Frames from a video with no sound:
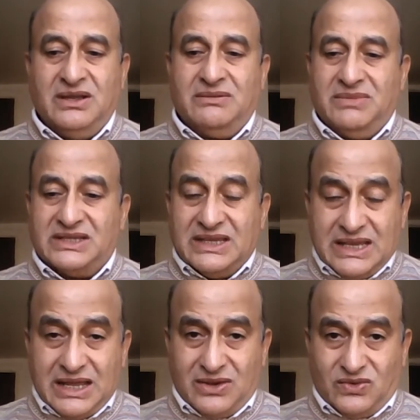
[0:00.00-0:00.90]
But
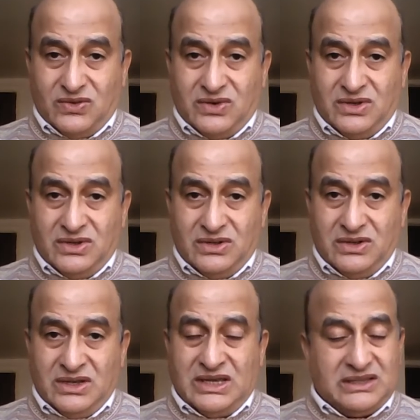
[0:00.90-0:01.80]
now,
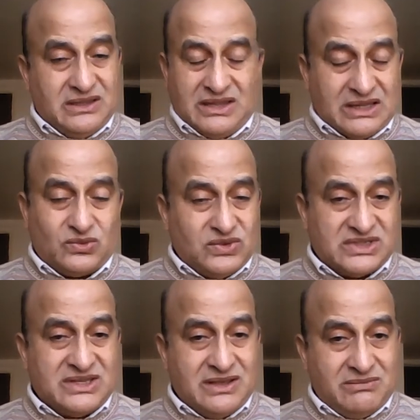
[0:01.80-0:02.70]
and that was
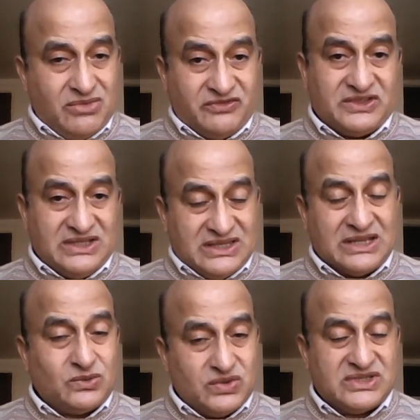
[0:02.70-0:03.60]
the Mufti,
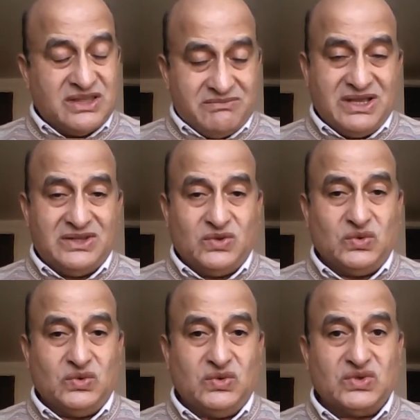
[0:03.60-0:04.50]
that was the man
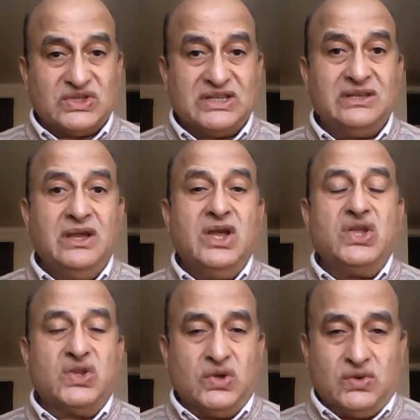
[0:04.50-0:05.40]
who said,
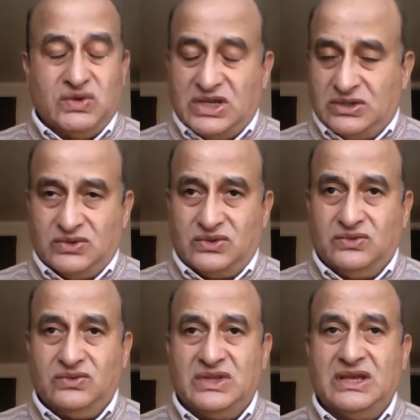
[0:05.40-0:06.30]
no, we cannot
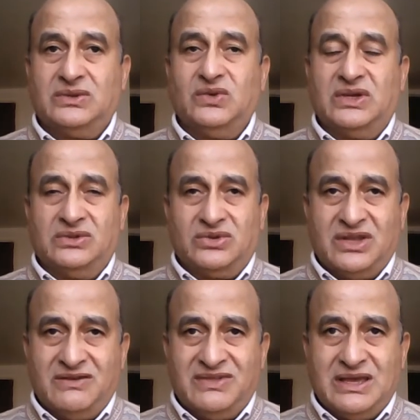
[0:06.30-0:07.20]
do that, we cannot
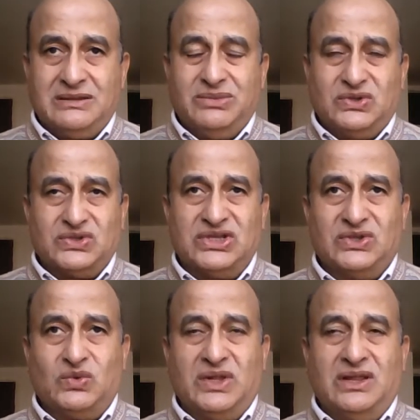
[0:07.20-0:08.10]
have that, because it
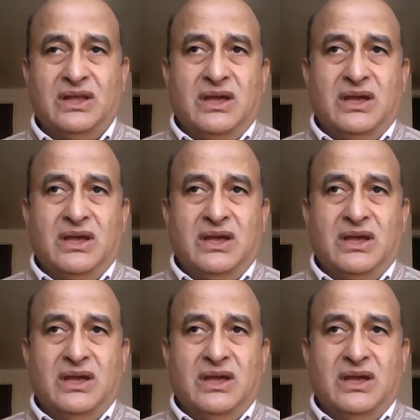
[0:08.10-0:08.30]
will